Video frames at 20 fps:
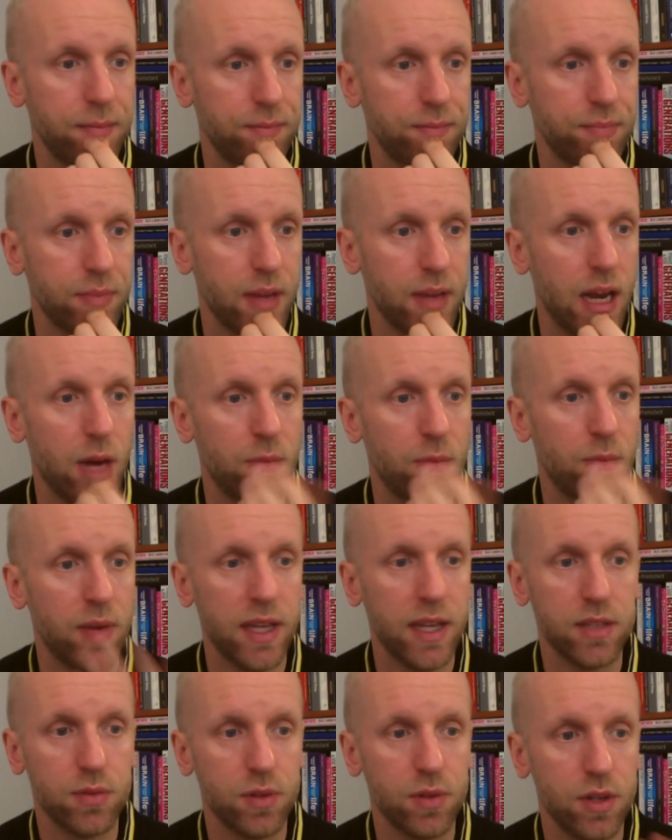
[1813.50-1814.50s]

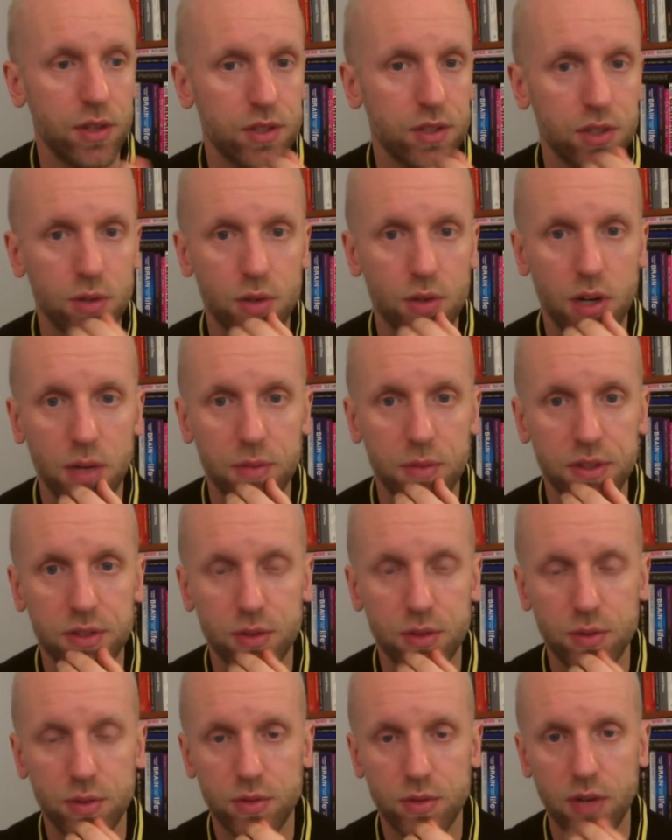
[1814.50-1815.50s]
airplanes were not so common,
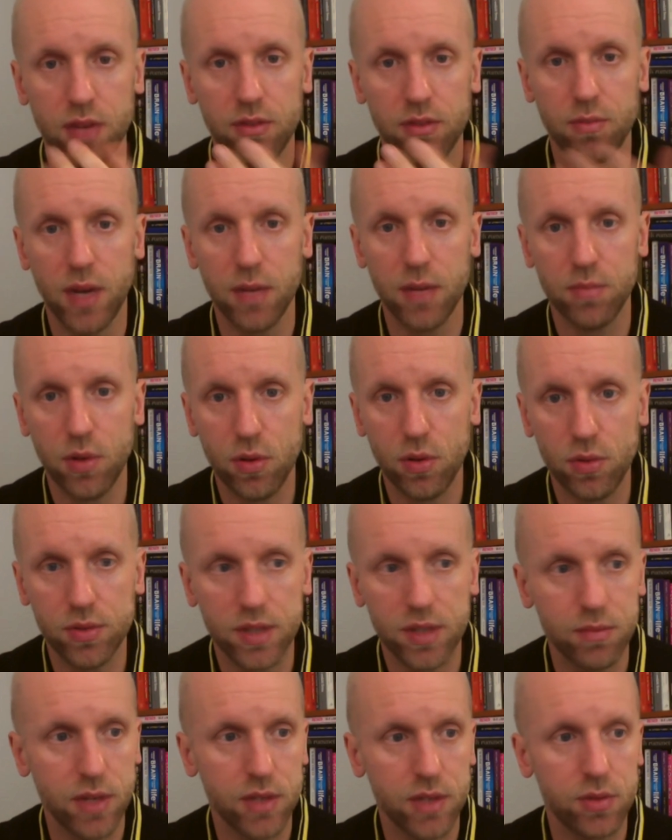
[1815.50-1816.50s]
so he traveled by boat
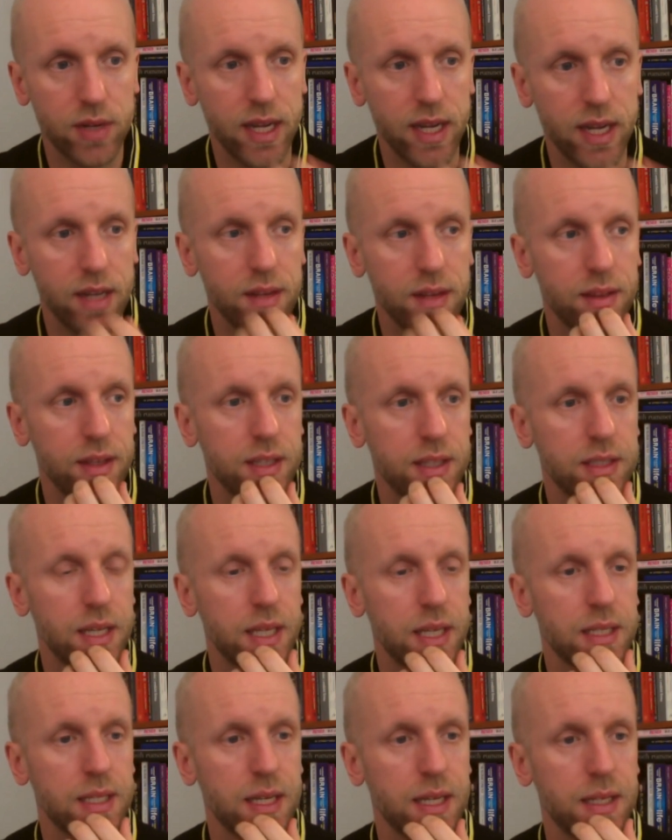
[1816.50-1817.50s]
and by train and these
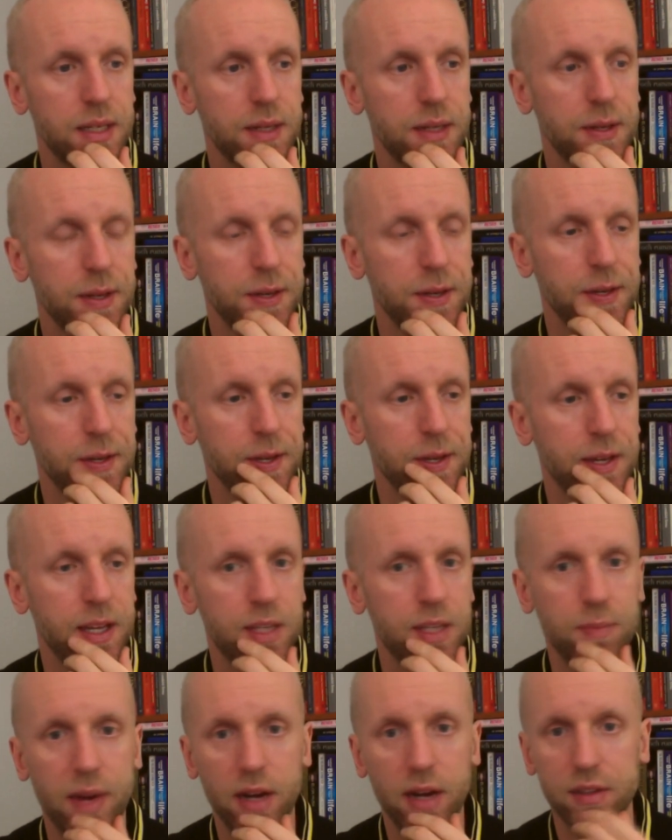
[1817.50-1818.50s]
things. And his
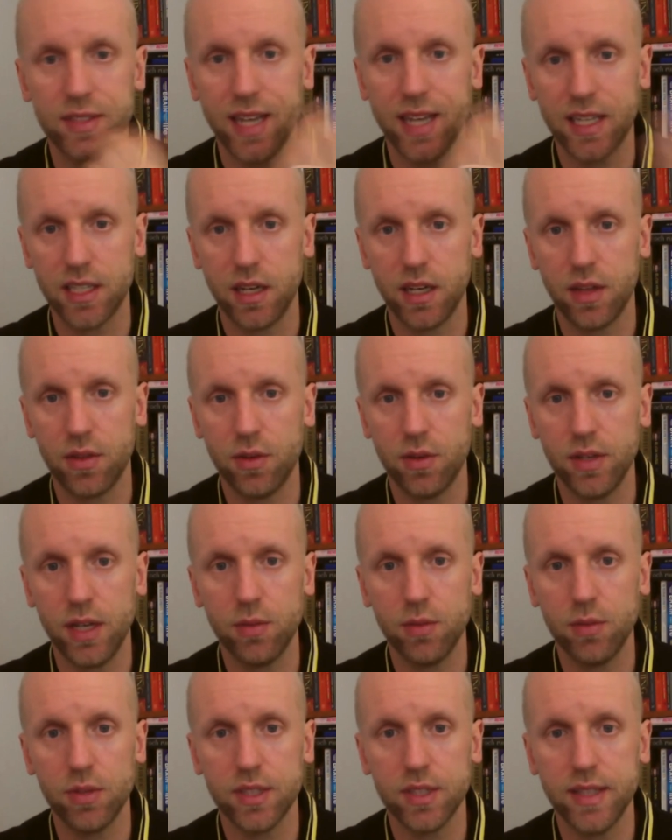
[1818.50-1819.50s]
parents actually thought he
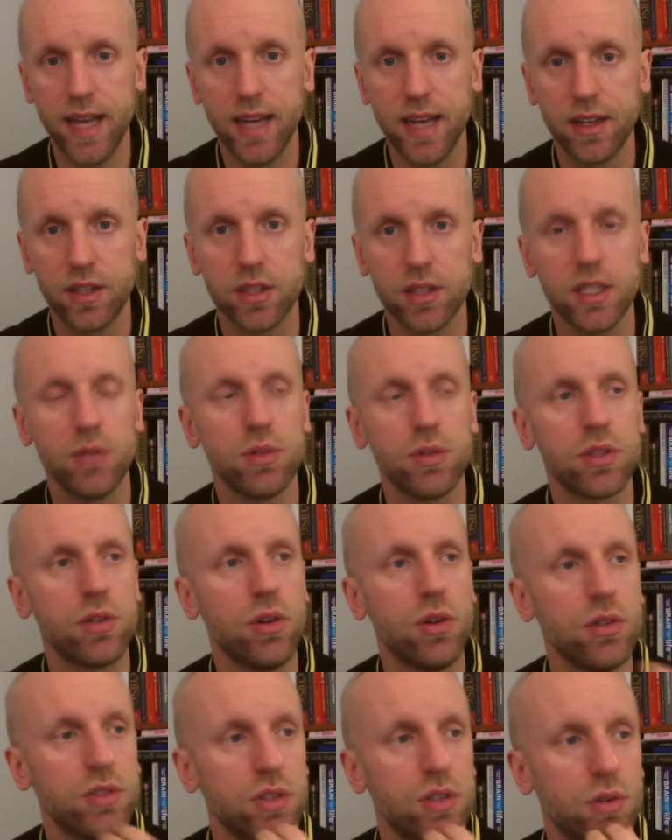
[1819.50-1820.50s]
was dead because he was
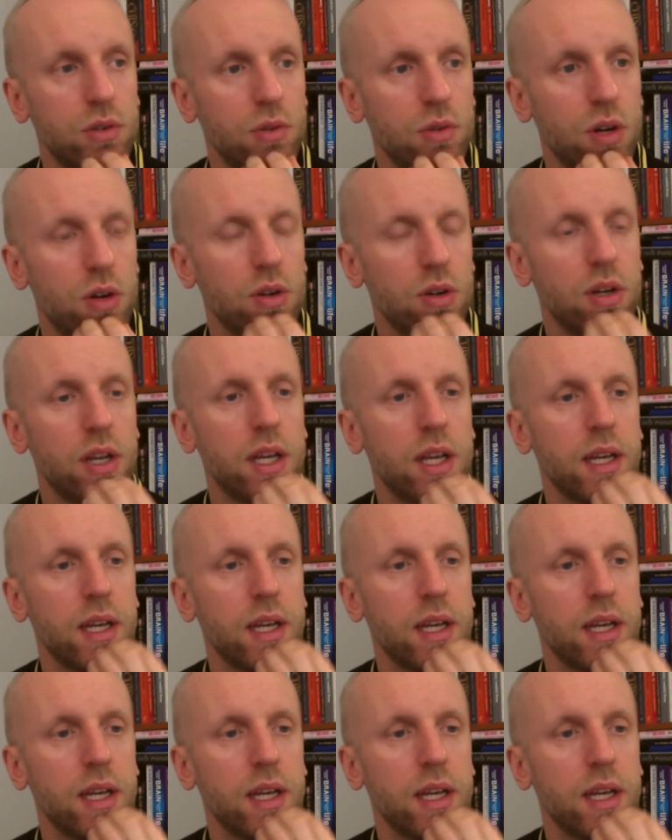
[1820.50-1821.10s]
gone so long.